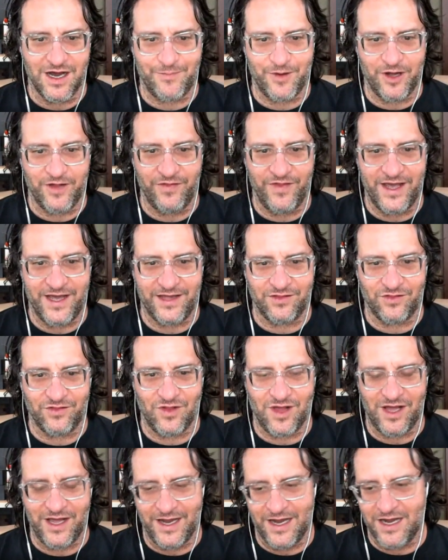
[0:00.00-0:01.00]
on that
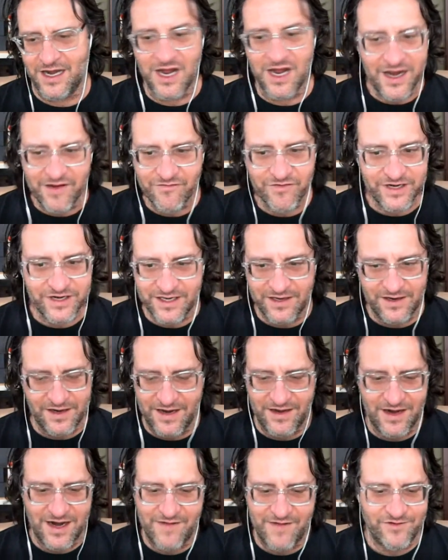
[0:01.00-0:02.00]
line. And not
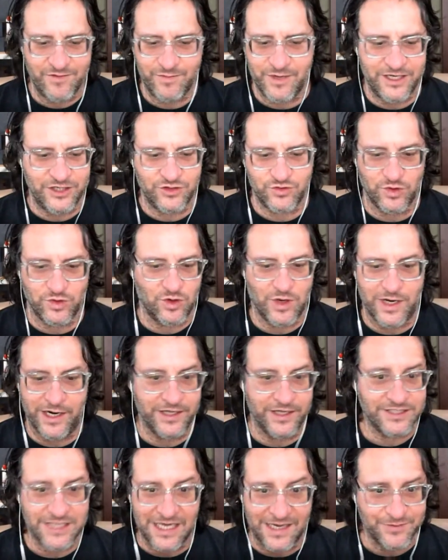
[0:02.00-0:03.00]
everybody's required,
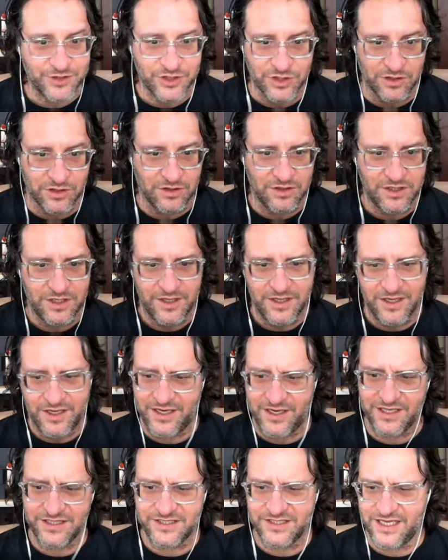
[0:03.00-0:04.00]
it's optional. And
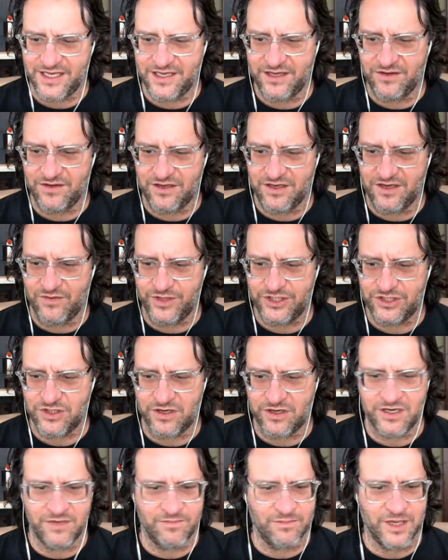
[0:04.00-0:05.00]
I'd say, we started
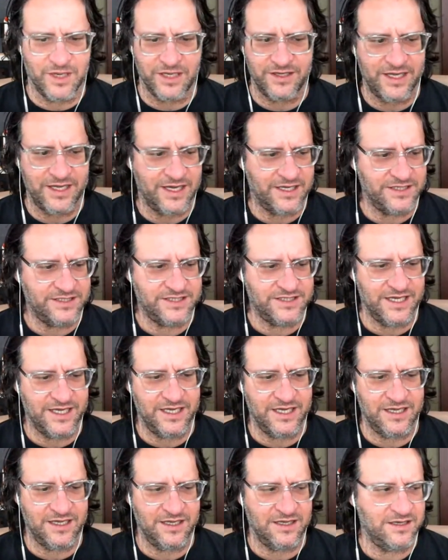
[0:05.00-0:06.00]
at Monday, I'd
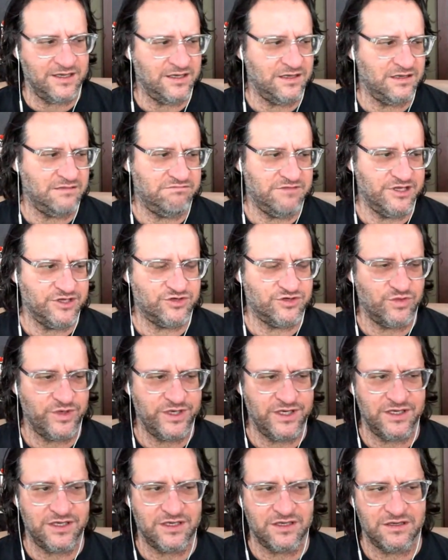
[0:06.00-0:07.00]
say this
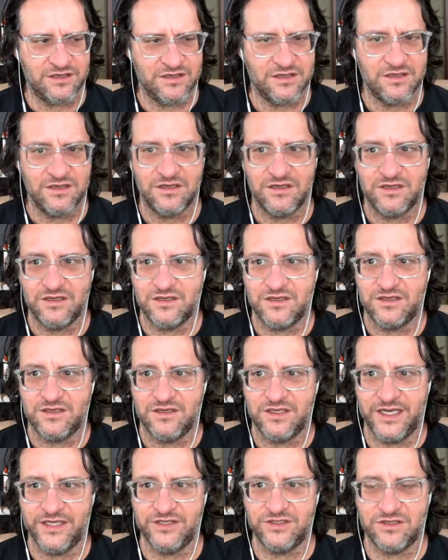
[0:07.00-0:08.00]
week,
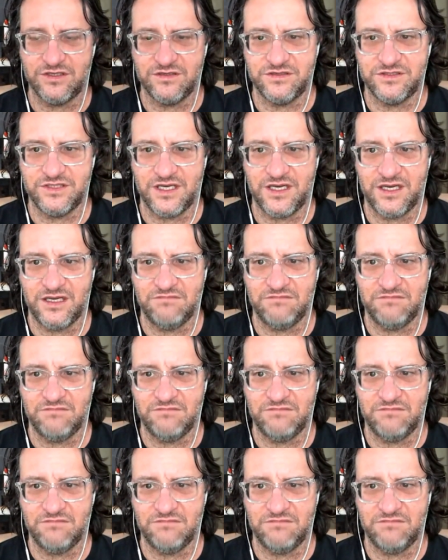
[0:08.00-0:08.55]
today's Thursday,